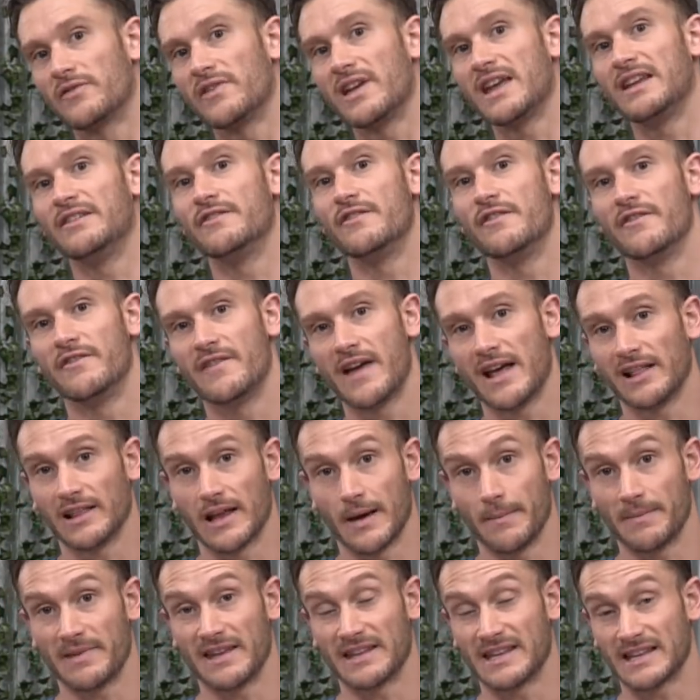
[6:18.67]
of
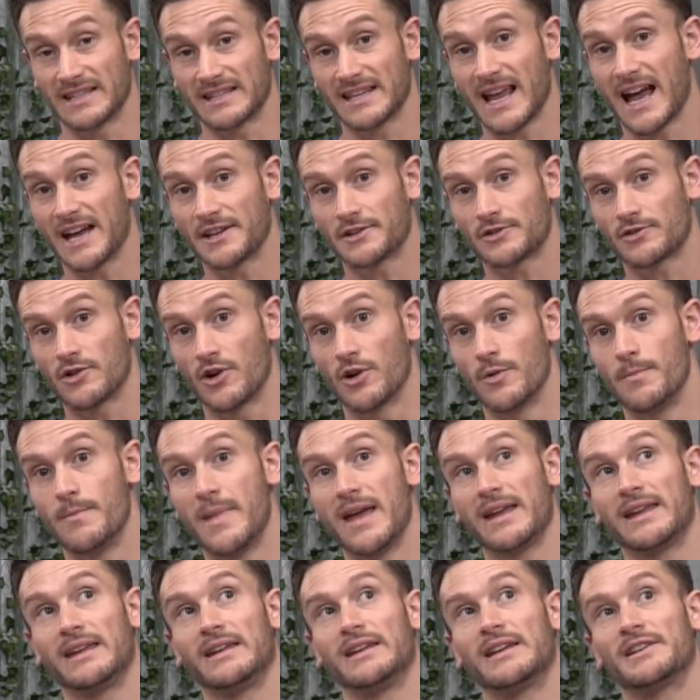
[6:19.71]
envelop the testosterone,
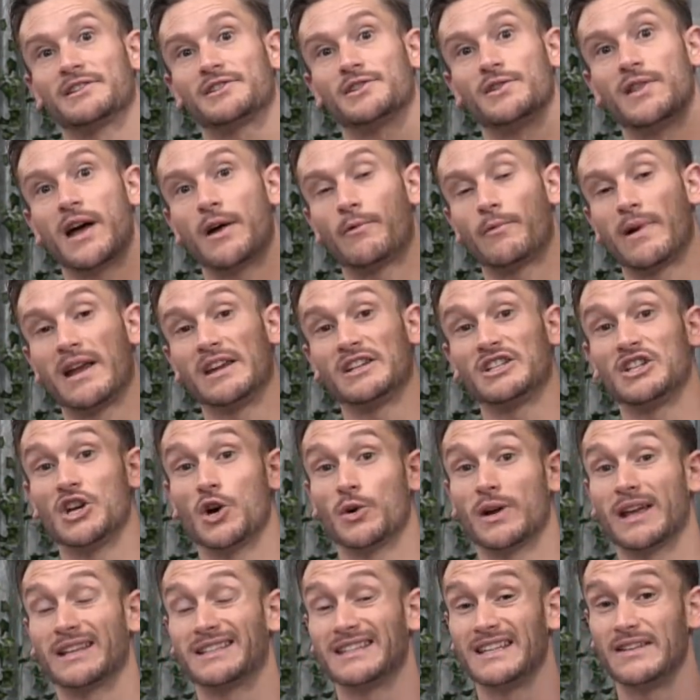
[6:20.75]
making it so that
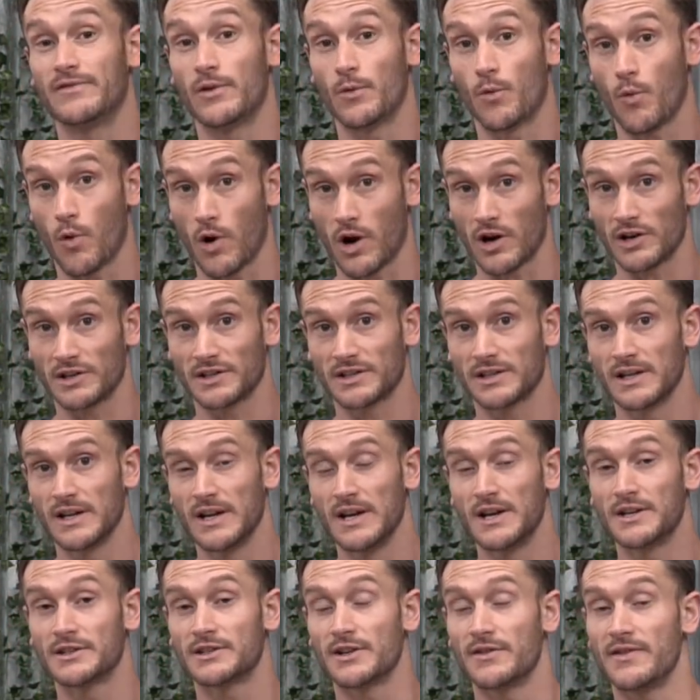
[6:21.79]
ratio gets even worse.
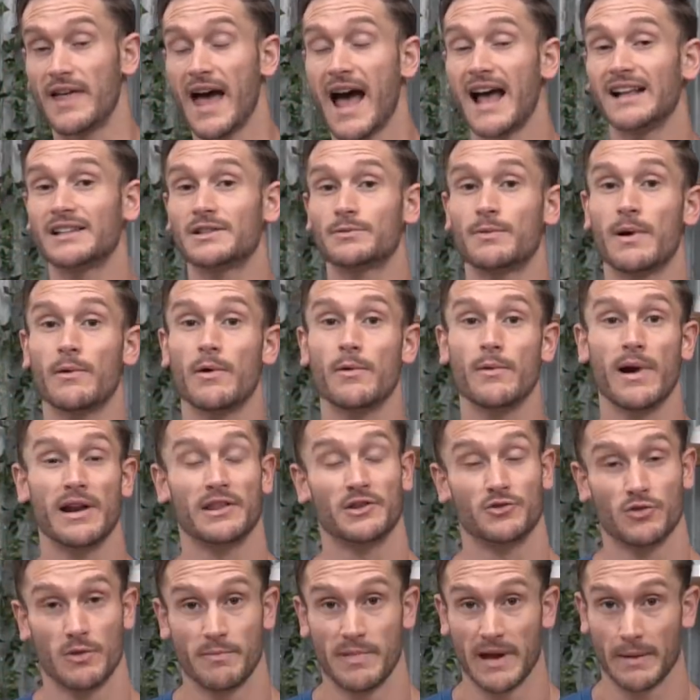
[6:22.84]
So that's where we run
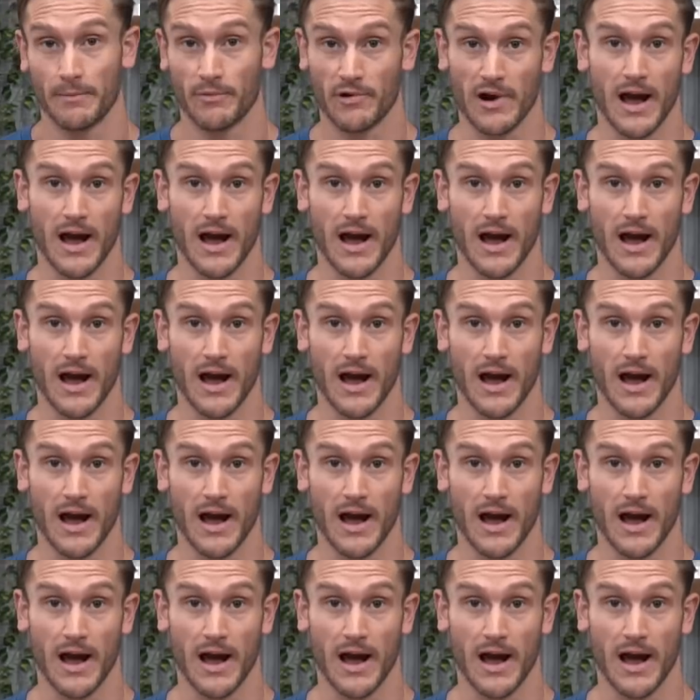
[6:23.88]
into a big